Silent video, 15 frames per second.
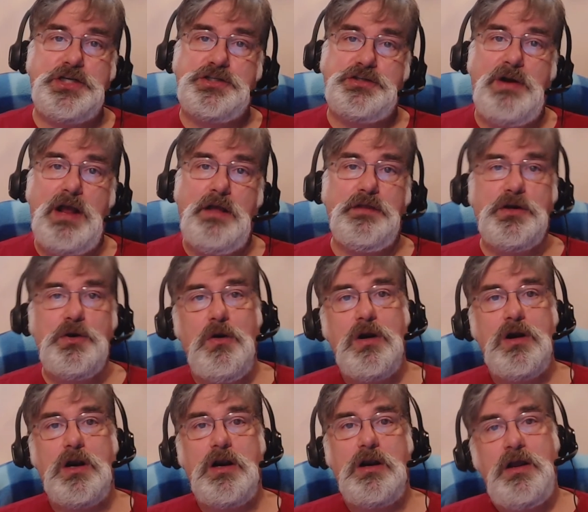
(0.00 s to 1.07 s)
just around the
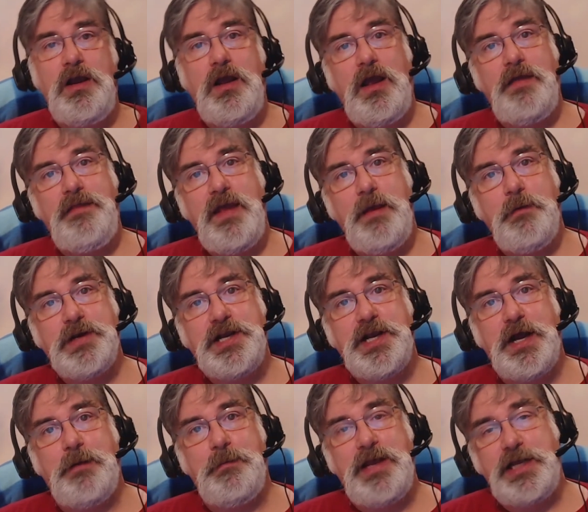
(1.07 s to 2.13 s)
corner, and they would
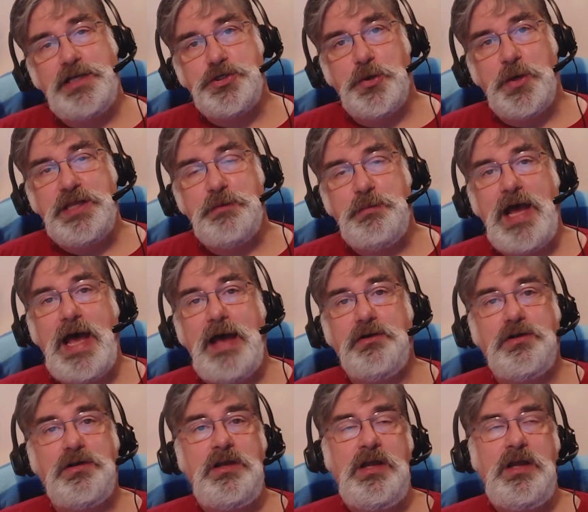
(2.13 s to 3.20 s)
come and join the
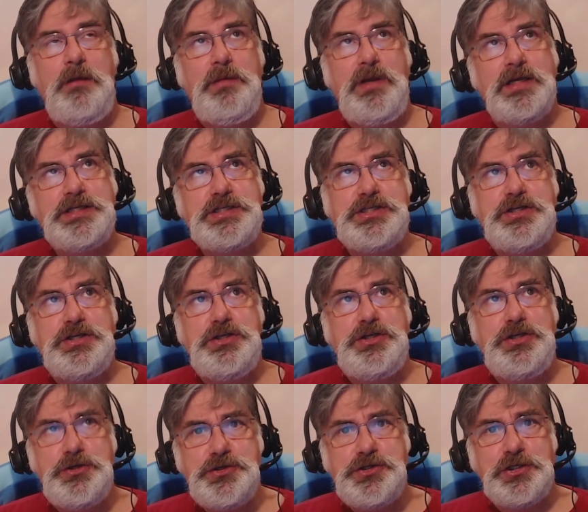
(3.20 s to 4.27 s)
battle, because
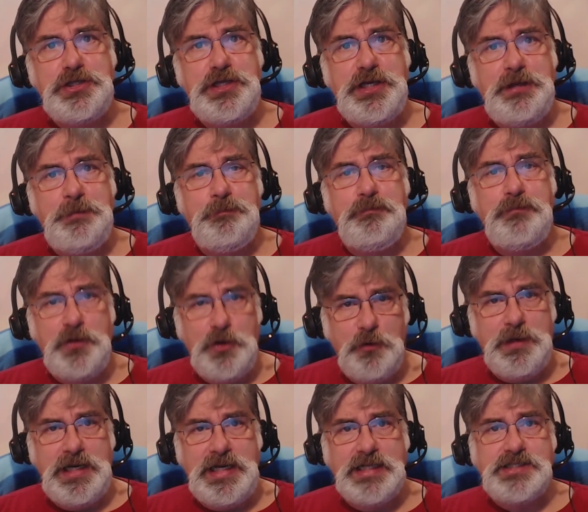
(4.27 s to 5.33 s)
usually
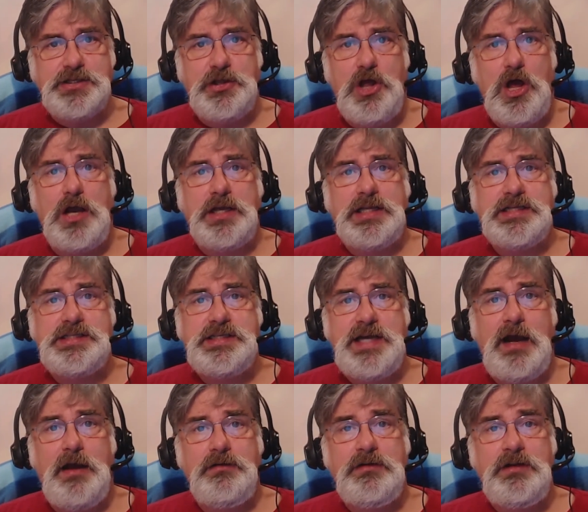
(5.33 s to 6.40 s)
nobody gets along in this
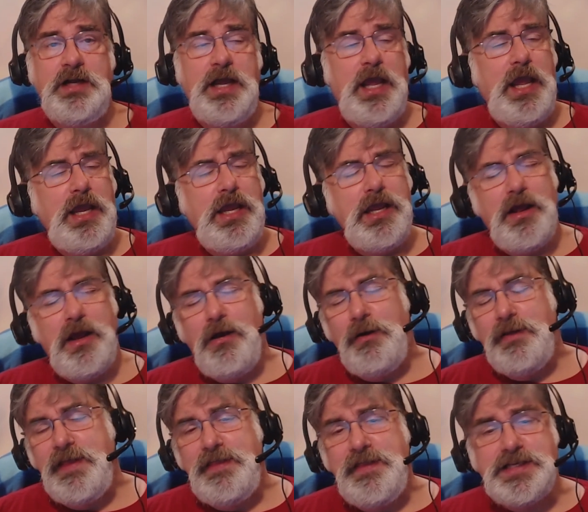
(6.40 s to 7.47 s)
town.
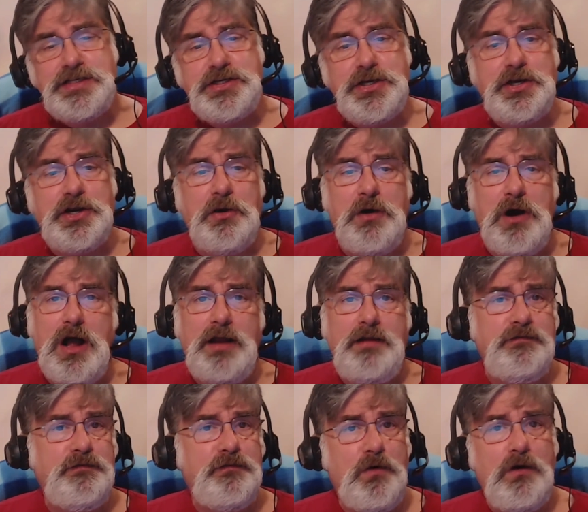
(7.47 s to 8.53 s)
And then this could go
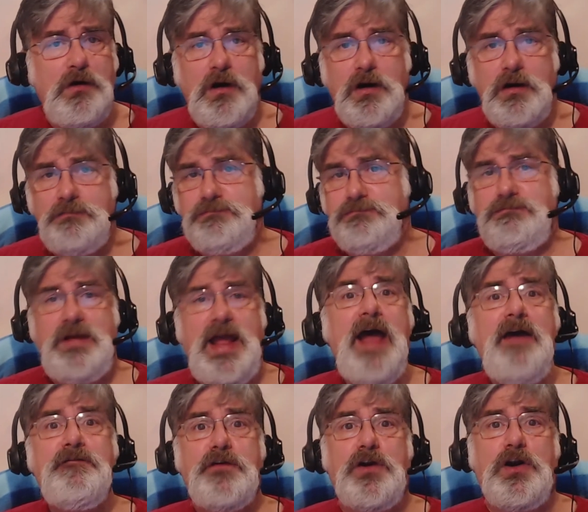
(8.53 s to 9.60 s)
on
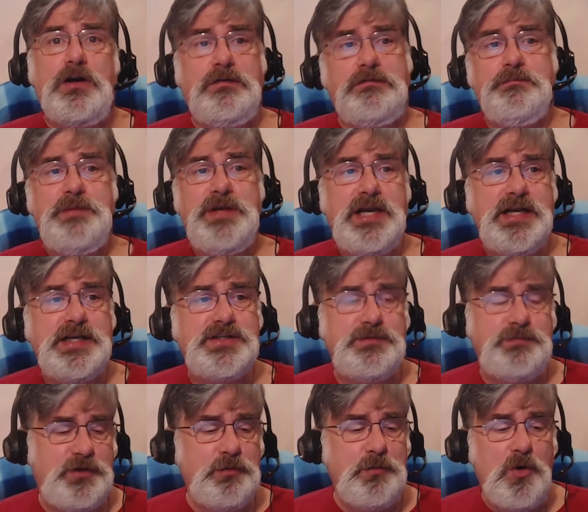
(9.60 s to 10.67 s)
forever, because
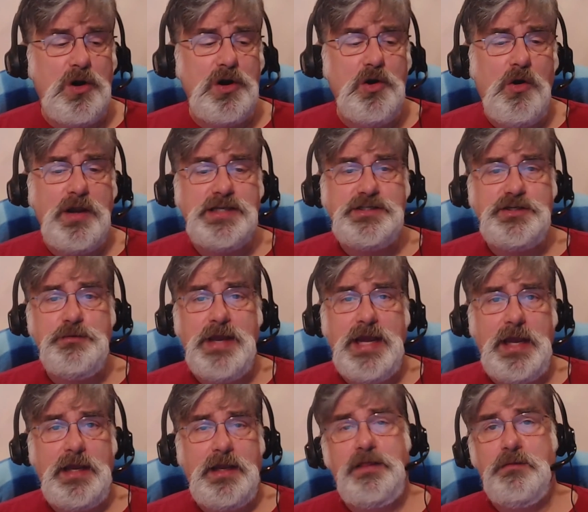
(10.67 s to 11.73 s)
the more noise you
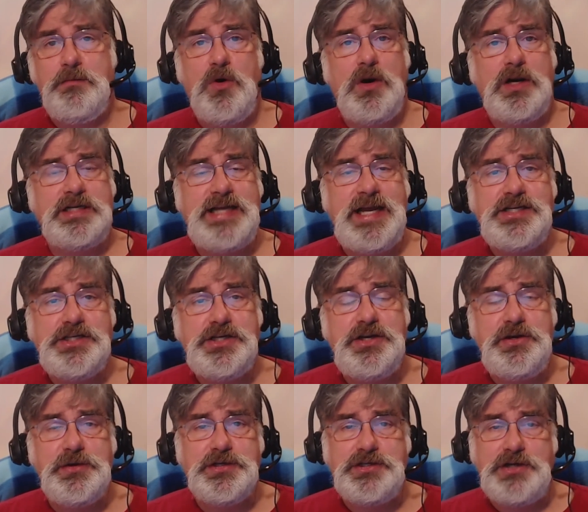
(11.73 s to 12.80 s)
make, the more
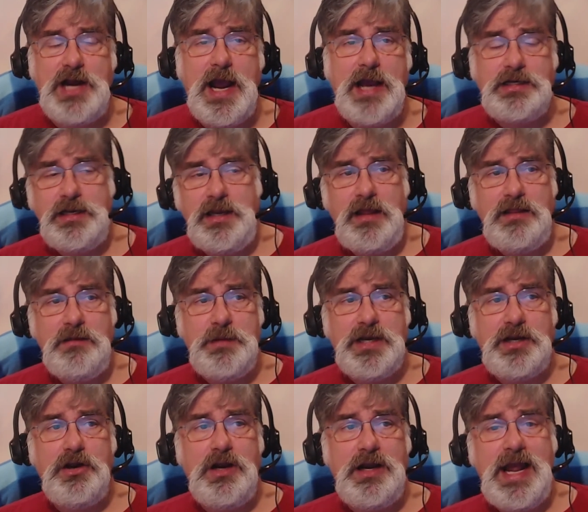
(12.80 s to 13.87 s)
attention you attract, and the
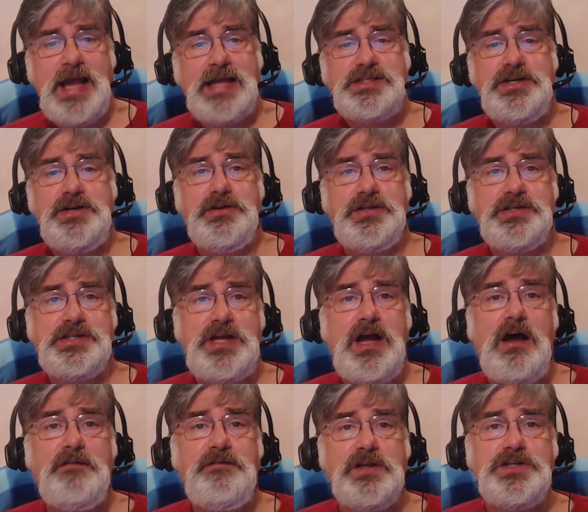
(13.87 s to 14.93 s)
bigger and nastier the
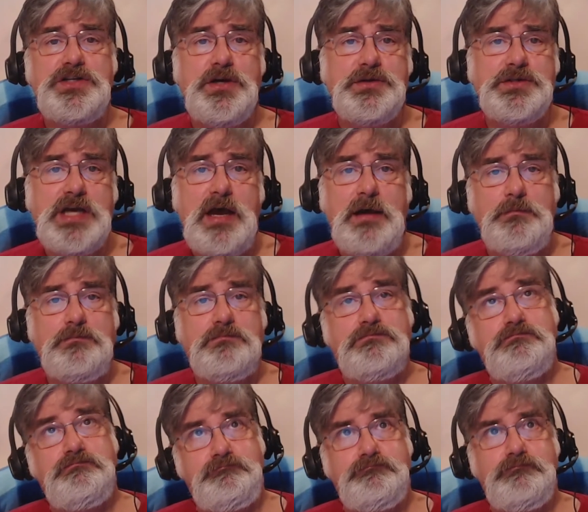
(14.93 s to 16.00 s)
stuff that shows up
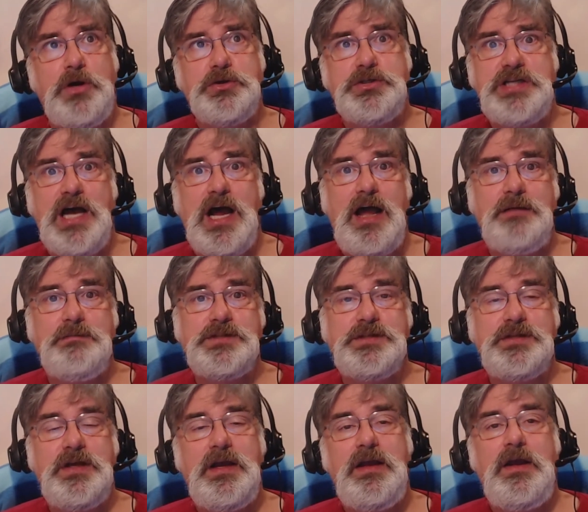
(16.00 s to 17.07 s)
most
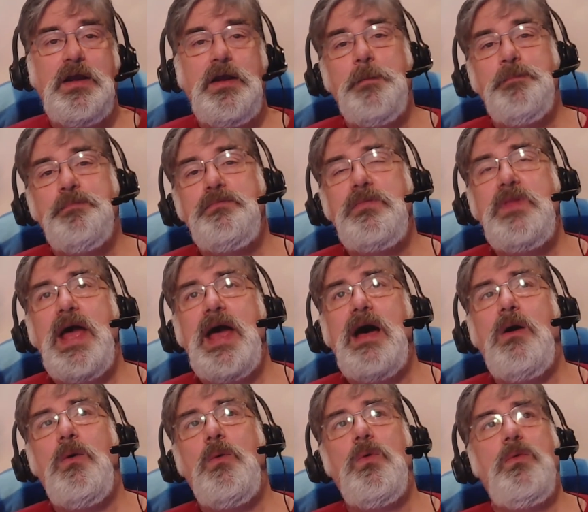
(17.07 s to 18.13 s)
times.
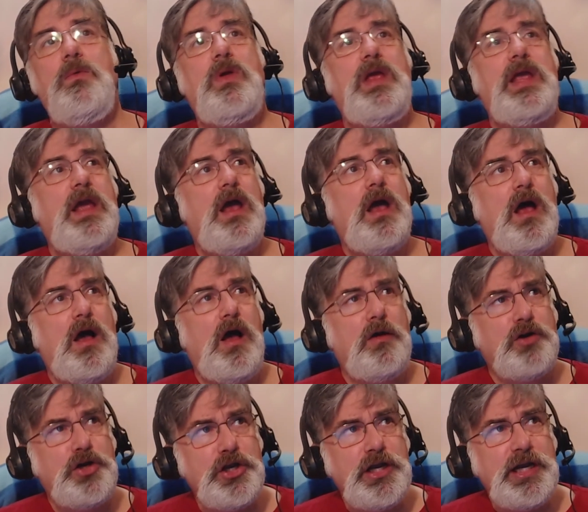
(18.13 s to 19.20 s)
Now,
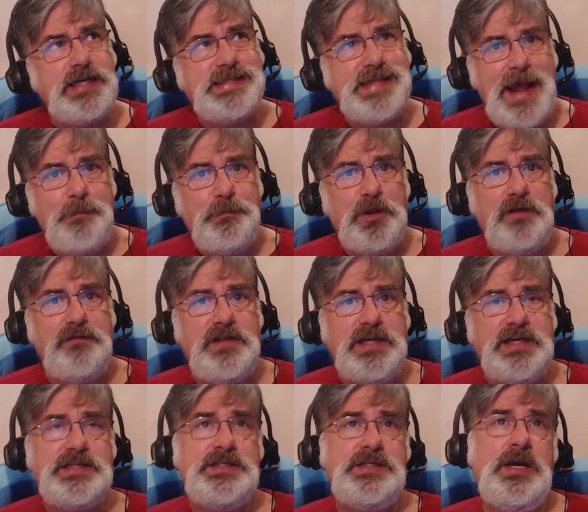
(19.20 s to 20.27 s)
a good example of
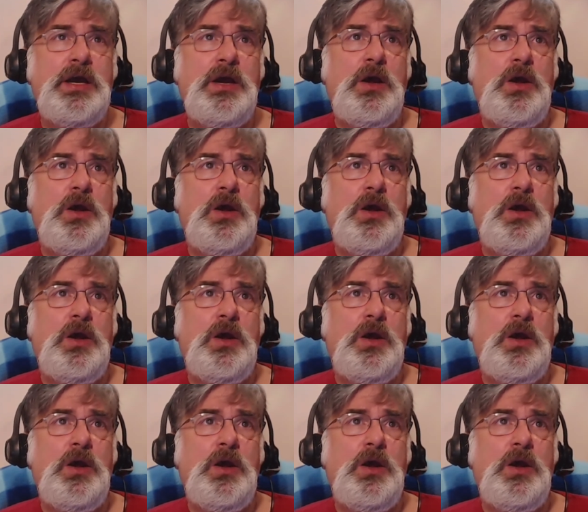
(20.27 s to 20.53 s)
this